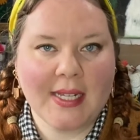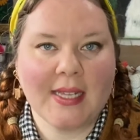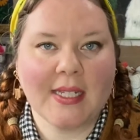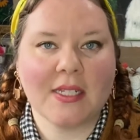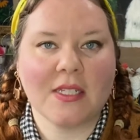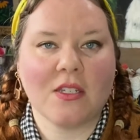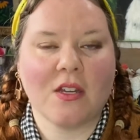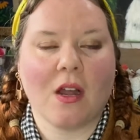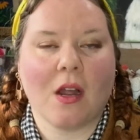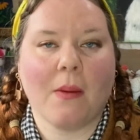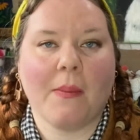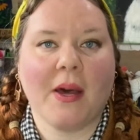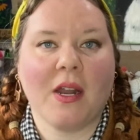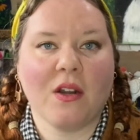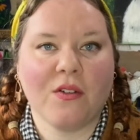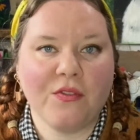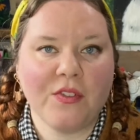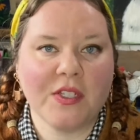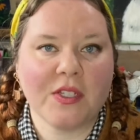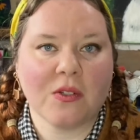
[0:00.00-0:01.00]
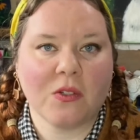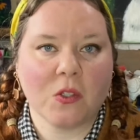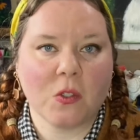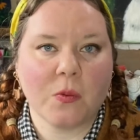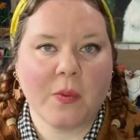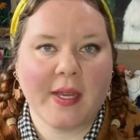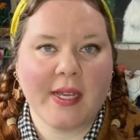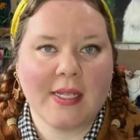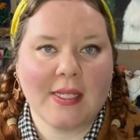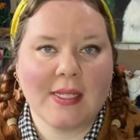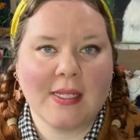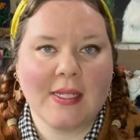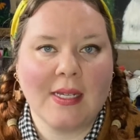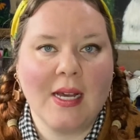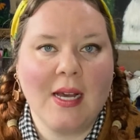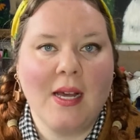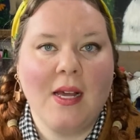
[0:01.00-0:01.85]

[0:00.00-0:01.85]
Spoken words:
let's talk about our physical space.